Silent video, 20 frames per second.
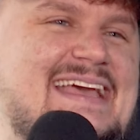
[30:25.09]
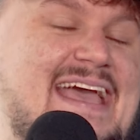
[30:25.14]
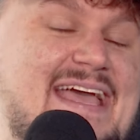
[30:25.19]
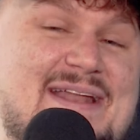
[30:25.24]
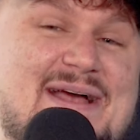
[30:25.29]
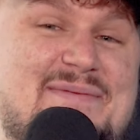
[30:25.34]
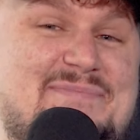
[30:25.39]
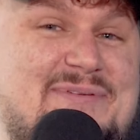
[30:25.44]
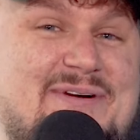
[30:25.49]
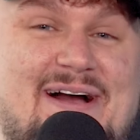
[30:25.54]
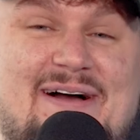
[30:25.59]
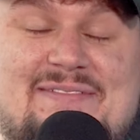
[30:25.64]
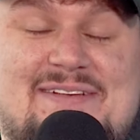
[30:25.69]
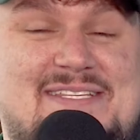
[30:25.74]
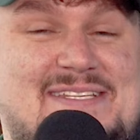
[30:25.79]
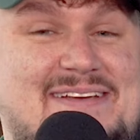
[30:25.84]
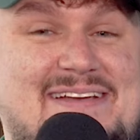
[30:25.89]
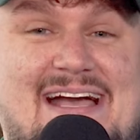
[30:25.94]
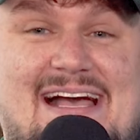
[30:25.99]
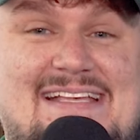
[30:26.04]
and I
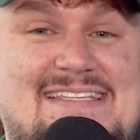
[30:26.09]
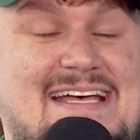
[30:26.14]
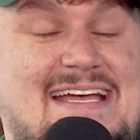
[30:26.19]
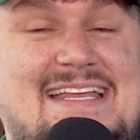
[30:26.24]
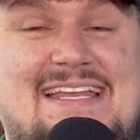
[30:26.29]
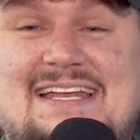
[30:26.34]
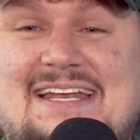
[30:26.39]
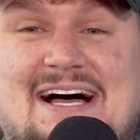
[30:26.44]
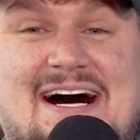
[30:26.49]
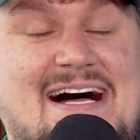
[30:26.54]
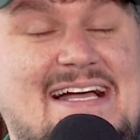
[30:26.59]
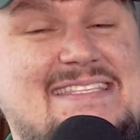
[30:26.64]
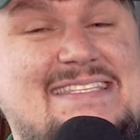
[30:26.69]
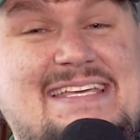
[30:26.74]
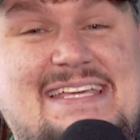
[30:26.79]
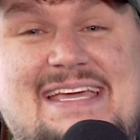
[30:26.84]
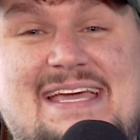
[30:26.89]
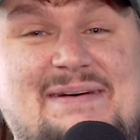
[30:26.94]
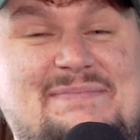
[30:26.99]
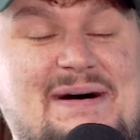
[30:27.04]
promise you guys, I did not
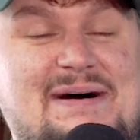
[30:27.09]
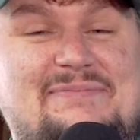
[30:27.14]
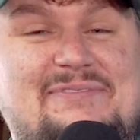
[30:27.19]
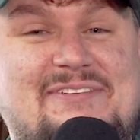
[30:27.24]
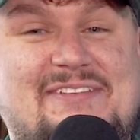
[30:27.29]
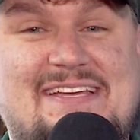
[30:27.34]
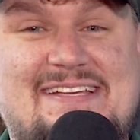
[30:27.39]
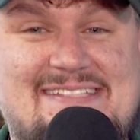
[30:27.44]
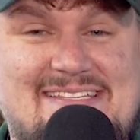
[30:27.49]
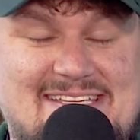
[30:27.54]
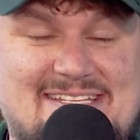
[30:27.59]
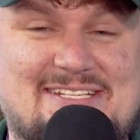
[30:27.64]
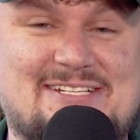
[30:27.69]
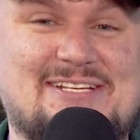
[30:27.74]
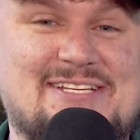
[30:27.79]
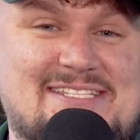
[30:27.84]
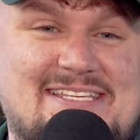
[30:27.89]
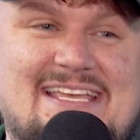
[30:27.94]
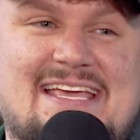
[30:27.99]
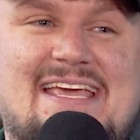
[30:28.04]
tee him up for this. It's
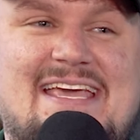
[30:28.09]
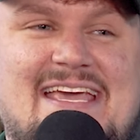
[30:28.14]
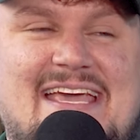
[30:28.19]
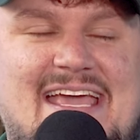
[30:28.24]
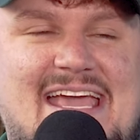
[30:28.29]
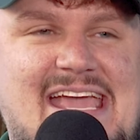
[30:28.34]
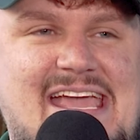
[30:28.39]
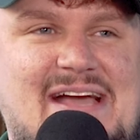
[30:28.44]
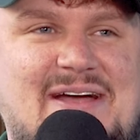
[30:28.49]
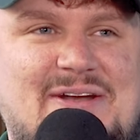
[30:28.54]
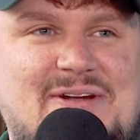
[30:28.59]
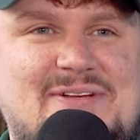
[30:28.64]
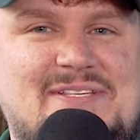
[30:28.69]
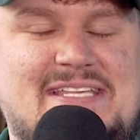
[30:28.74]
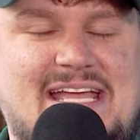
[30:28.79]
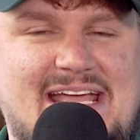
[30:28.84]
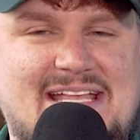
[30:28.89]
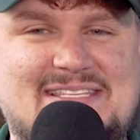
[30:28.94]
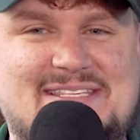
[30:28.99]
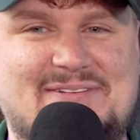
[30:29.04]
just he
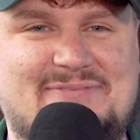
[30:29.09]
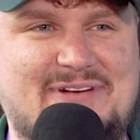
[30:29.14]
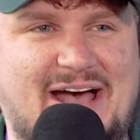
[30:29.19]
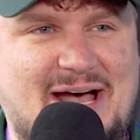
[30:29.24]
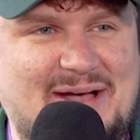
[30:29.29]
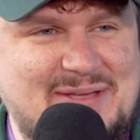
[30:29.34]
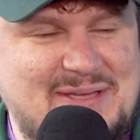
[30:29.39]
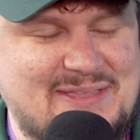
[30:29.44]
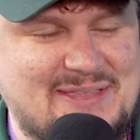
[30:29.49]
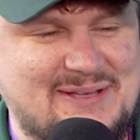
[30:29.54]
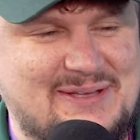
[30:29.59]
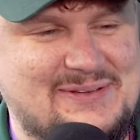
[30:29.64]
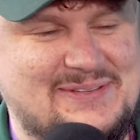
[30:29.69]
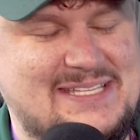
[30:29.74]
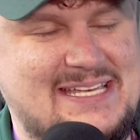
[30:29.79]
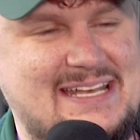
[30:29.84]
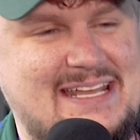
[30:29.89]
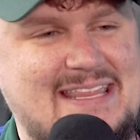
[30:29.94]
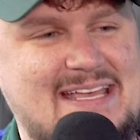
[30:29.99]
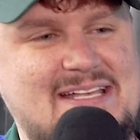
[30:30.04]
understands the value that
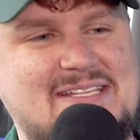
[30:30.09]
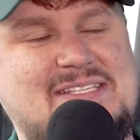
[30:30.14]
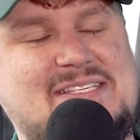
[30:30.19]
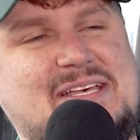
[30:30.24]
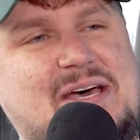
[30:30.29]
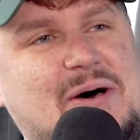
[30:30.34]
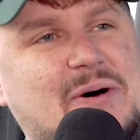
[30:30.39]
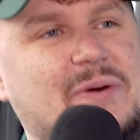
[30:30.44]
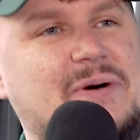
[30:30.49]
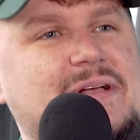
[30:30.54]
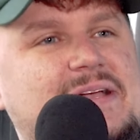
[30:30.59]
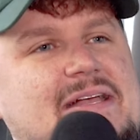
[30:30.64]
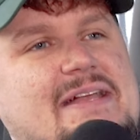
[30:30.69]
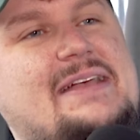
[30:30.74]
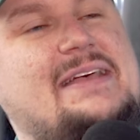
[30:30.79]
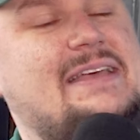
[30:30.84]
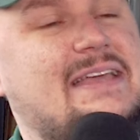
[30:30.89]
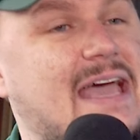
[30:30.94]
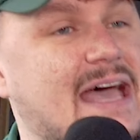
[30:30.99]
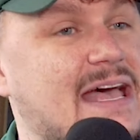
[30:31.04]
goes into this. So,
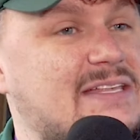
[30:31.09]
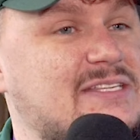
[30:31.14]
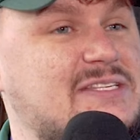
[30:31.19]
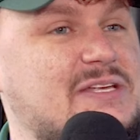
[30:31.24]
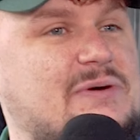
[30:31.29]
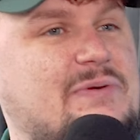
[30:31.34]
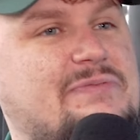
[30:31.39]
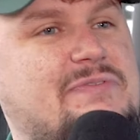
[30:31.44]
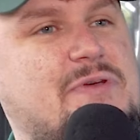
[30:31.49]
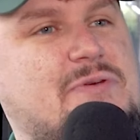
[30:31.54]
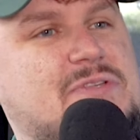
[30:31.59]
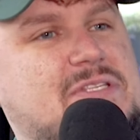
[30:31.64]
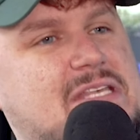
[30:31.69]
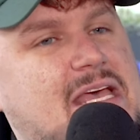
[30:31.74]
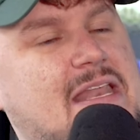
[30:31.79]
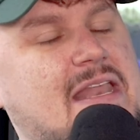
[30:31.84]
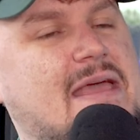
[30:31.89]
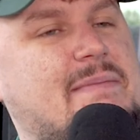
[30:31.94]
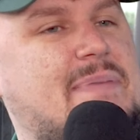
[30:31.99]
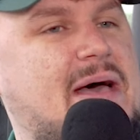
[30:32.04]
yeah. So if you
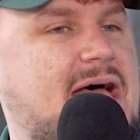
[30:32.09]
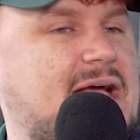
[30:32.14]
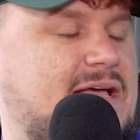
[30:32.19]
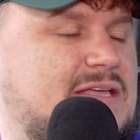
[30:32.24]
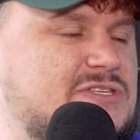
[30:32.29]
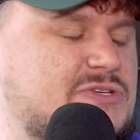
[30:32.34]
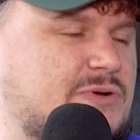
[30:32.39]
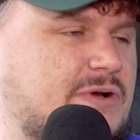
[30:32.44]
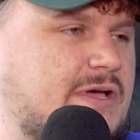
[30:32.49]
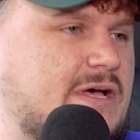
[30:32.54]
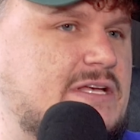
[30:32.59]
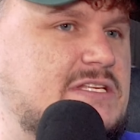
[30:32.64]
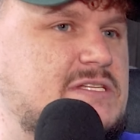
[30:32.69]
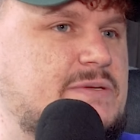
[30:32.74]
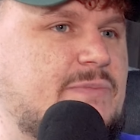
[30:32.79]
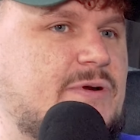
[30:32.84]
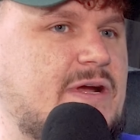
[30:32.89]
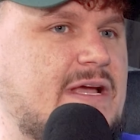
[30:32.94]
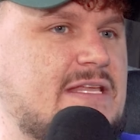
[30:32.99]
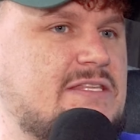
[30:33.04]
send a packet to a
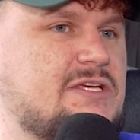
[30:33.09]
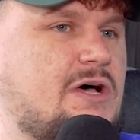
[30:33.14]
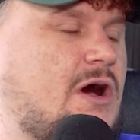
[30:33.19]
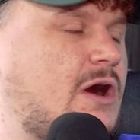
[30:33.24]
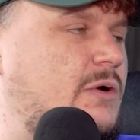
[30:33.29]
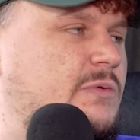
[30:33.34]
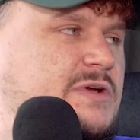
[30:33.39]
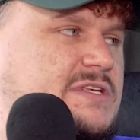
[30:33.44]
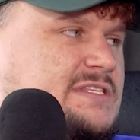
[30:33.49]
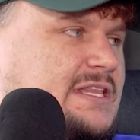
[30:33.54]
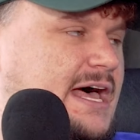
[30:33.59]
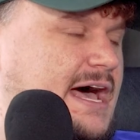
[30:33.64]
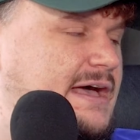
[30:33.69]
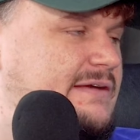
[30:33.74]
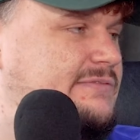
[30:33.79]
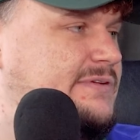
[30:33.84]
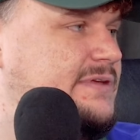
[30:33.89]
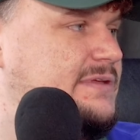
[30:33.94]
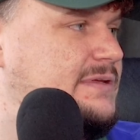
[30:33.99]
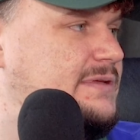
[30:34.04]
customer, it's always
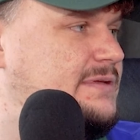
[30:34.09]
live.